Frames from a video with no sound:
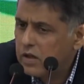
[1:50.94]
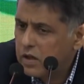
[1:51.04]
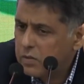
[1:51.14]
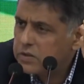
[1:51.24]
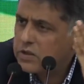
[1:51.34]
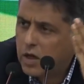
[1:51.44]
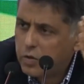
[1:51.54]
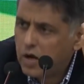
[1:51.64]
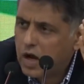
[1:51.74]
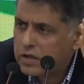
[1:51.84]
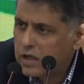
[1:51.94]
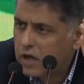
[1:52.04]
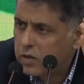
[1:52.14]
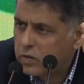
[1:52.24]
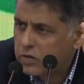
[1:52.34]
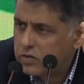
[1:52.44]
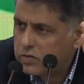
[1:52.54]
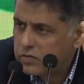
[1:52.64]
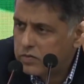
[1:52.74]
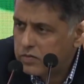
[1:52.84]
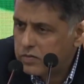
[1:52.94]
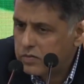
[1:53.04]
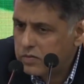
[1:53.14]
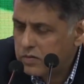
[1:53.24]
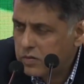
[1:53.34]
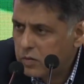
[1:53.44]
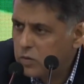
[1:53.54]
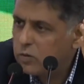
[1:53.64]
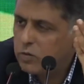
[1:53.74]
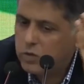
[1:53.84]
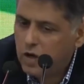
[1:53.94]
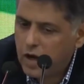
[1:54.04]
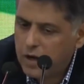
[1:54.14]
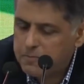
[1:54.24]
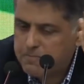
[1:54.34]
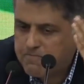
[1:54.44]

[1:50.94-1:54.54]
Mister Anurag Thakur, who uh,